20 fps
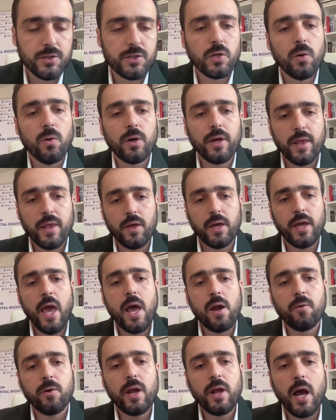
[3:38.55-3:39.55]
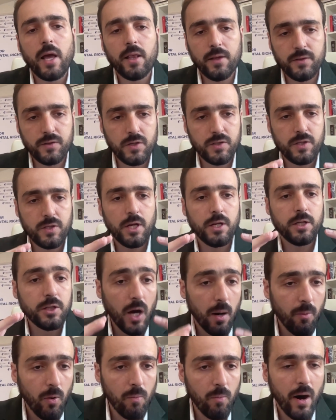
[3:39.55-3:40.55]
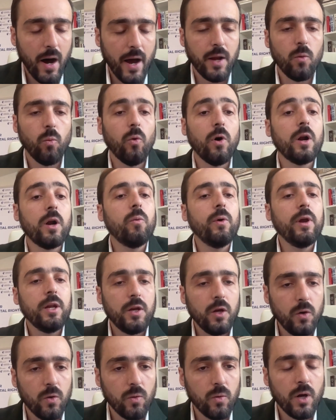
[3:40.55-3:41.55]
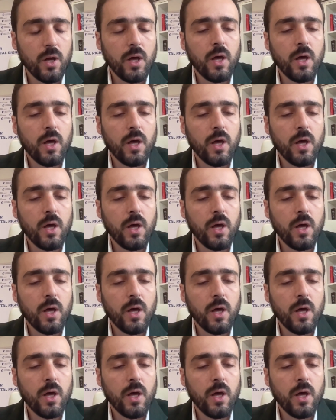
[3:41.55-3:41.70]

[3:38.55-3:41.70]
So the Canary Islands is in a double bind. What do?